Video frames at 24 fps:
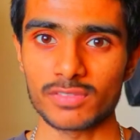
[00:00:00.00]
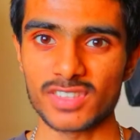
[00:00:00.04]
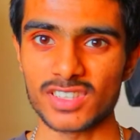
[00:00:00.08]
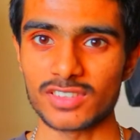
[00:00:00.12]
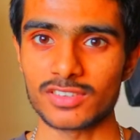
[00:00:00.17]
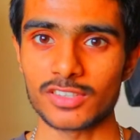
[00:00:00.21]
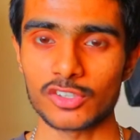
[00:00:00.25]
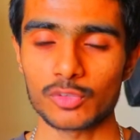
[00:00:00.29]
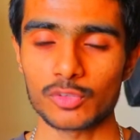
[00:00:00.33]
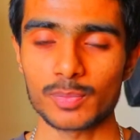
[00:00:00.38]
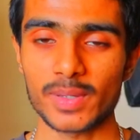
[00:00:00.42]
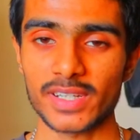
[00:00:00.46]
these
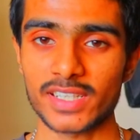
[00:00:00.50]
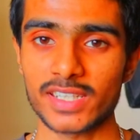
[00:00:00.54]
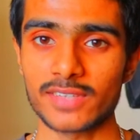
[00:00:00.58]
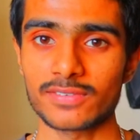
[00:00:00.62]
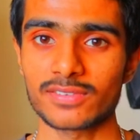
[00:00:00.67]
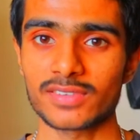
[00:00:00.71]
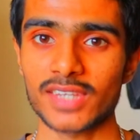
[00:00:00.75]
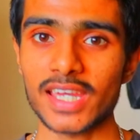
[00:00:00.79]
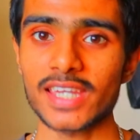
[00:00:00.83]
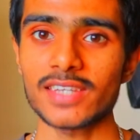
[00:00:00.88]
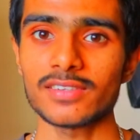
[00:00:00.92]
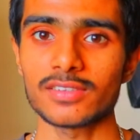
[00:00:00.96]
respective
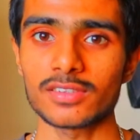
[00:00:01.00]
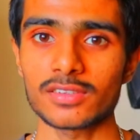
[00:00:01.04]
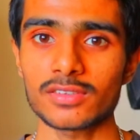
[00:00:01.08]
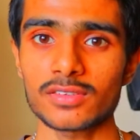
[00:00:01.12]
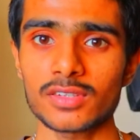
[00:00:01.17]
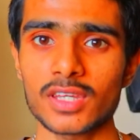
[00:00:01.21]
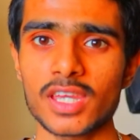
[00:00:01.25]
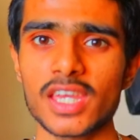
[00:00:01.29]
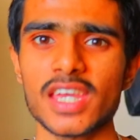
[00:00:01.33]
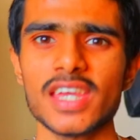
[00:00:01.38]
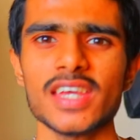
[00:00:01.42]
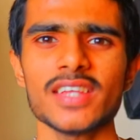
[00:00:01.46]
sizes,
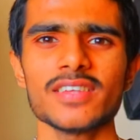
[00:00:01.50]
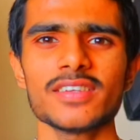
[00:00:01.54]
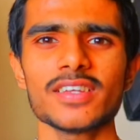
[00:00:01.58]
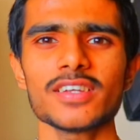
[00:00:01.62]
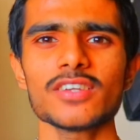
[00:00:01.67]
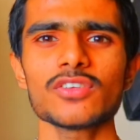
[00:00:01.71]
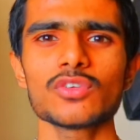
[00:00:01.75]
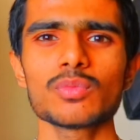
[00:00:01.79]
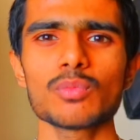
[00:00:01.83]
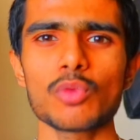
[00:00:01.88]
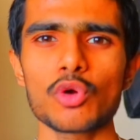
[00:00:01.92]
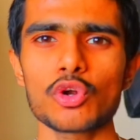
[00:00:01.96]
there
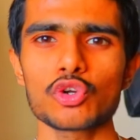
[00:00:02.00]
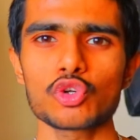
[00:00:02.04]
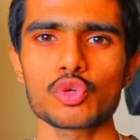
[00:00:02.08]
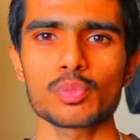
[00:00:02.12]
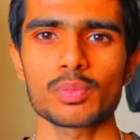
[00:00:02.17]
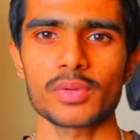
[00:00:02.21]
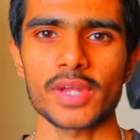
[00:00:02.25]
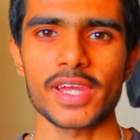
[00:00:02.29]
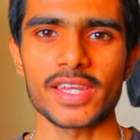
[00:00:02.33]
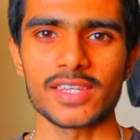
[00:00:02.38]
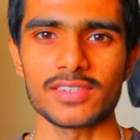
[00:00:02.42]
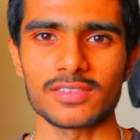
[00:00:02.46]
is more to
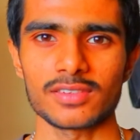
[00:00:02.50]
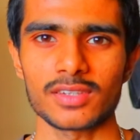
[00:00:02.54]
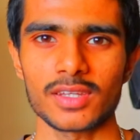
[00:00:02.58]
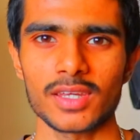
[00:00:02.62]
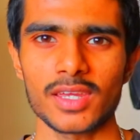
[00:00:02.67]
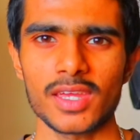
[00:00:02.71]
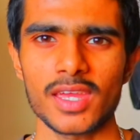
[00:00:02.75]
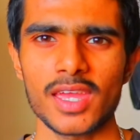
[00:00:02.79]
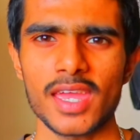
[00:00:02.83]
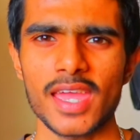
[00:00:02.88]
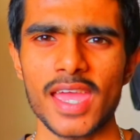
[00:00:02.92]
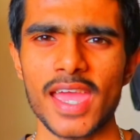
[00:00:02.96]
price
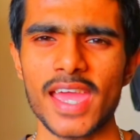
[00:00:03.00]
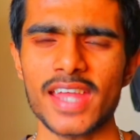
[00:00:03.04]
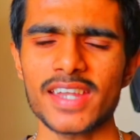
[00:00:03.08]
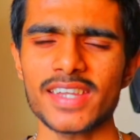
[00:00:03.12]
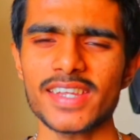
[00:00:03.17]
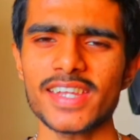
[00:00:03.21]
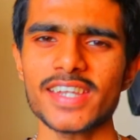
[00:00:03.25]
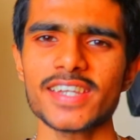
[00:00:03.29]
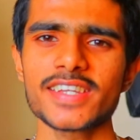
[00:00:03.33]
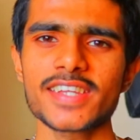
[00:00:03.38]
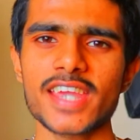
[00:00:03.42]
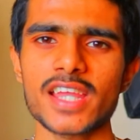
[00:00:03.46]
and
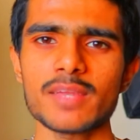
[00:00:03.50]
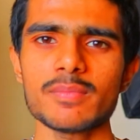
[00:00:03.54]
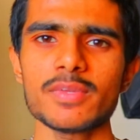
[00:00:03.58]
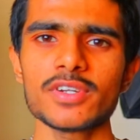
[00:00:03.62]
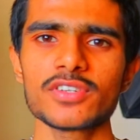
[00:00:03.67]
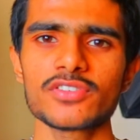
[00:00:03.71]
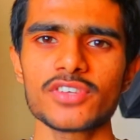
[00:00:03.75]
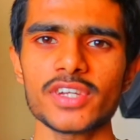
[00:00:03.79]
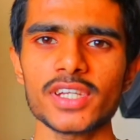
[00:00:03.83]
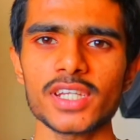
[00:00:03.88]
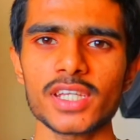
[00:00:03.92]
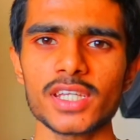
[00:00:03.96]
it can be
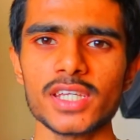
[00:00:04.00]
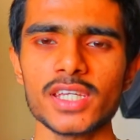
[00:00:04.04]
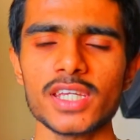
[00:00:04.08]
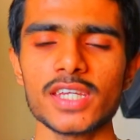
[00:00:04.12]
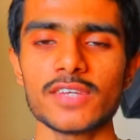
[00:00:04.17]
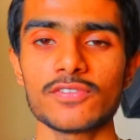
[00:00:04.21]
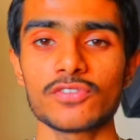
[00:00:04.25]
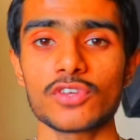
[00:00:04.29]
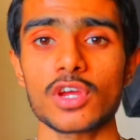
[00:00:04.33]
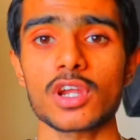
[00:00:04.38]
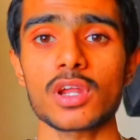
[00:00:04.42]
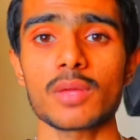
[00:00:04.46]
tricky
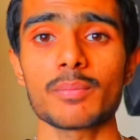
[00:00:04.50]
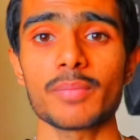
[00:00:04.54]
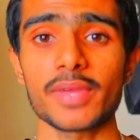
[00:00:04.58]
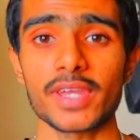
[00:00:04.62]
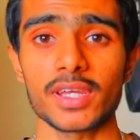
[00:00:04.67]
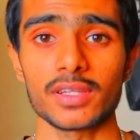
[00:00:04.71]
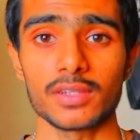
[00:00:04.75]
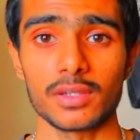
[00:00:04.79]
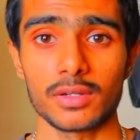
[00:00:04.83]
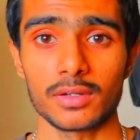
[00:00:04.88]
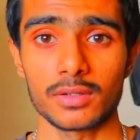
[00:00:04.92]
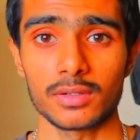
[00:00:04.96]
if you are a
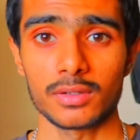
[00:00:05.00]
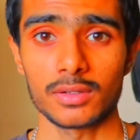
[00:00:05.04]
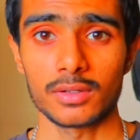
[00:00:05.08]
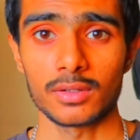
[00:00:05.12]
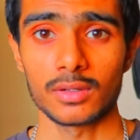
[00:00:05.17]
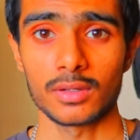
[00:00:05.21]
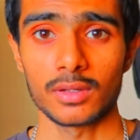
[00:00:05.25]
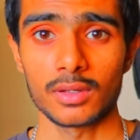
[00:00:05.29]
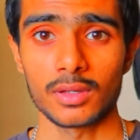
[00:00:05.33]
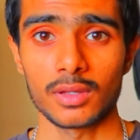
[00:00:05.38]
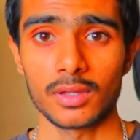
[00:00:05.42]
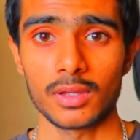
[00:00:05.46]
beginner.
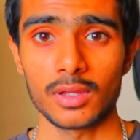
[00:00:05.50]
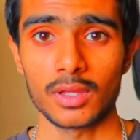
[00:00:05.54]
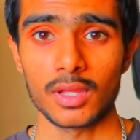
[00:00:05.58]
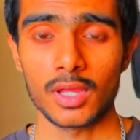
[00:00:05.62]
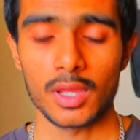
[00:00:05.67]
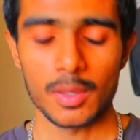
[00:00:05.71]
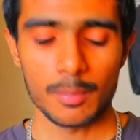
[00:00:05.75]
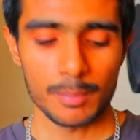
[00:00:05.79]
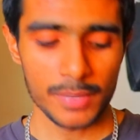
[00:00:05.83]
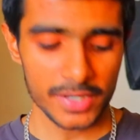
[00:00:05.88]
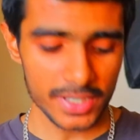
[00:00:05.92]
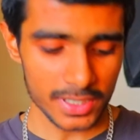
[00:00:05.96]

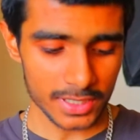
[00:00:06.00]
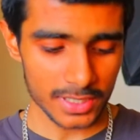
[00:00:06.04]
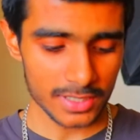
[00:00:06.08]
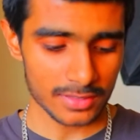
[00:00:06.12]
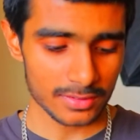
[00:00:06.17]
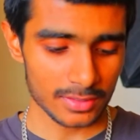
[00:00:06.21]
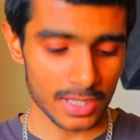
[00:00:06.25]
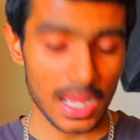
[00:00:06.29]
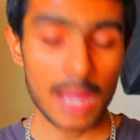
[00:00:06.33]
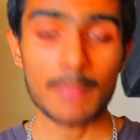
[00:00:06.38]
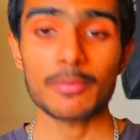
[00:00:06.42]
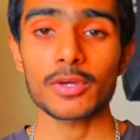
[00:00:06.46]

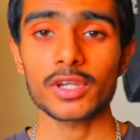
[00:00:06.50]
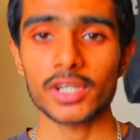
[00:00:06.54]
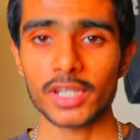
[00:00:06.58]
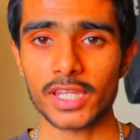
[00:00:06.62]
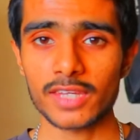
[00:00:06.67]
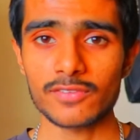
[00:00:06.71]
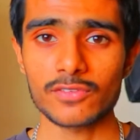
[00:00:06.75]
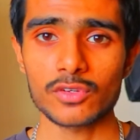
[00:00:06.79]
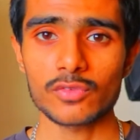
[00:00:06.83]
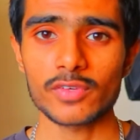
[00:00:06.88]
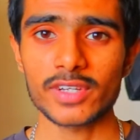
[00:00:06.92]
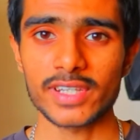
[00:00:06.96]
Because I'm going to
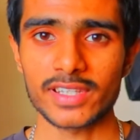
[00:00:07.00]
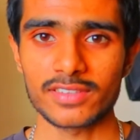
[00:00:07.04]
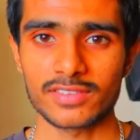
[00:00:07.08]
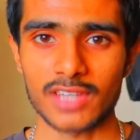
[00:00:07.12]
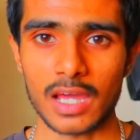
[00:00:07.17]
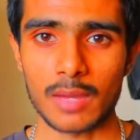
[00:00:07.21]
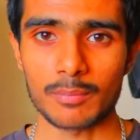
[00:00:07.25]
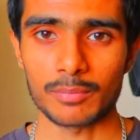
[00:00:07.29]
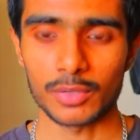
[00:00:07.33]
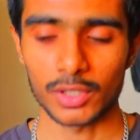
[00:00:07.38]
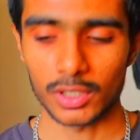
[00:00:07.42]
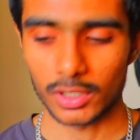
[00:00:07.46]
give you one
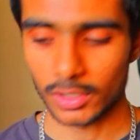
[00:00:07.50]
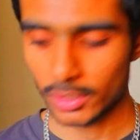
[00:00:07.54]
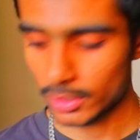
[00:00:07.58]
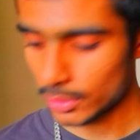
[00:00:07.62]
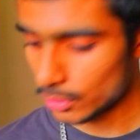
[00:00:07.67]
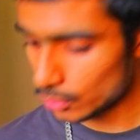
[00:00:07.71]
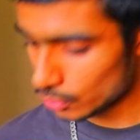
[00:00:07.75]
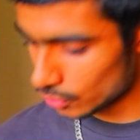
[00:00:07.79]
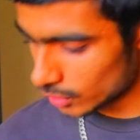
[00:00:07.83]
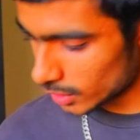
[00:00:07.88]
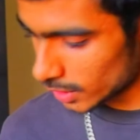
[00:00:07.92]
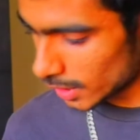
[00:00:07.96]
example.
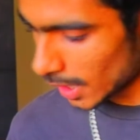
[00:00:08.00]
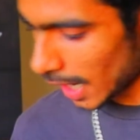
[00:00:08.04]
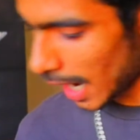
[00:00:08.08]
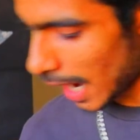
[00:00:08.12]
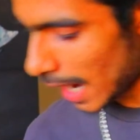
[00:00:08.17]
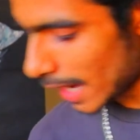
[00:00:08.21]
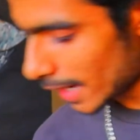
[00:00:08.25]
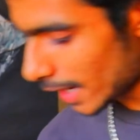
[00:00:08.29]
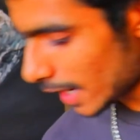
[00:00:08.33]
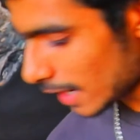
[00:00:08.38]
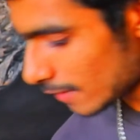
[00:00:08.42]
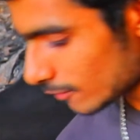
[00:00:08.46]
You see
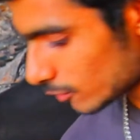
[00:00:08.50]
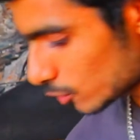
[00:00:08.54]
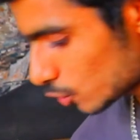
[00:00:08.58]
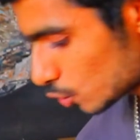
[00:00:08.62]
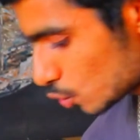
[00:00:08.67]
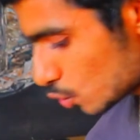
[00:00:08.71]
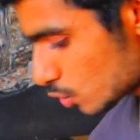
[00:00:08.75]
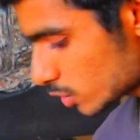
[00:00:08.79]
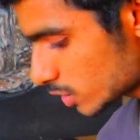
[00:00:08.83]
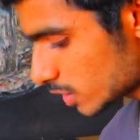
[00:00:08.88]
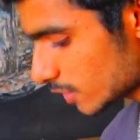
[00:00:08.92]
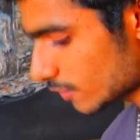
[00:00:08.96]
I have
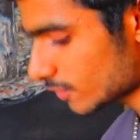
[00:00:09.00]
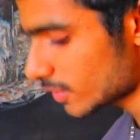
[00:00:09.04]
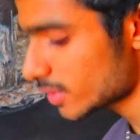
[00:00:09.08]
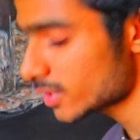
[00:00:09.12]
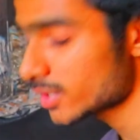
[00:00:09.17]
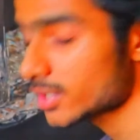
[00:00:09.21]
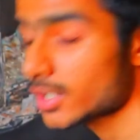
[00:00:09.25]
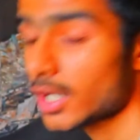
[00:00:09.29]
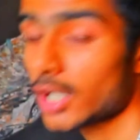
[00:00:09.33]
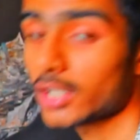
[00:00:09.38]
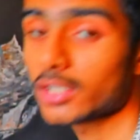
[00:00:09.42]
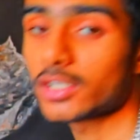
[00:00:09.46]
2
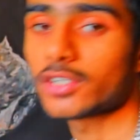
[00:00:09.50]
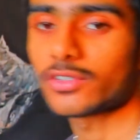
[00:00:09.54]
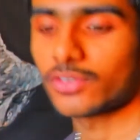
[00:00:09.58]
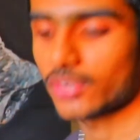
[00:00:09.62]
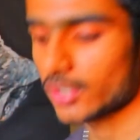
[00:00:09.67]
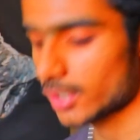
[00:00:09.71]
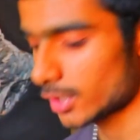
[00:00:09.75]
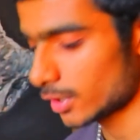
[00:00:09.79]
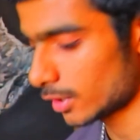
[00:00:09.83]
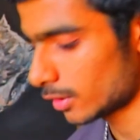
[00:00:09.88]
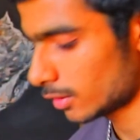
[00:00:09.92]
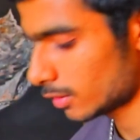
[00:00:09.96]
different colors
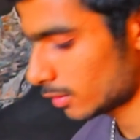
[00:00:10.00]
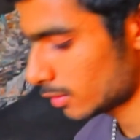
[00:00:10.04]
here.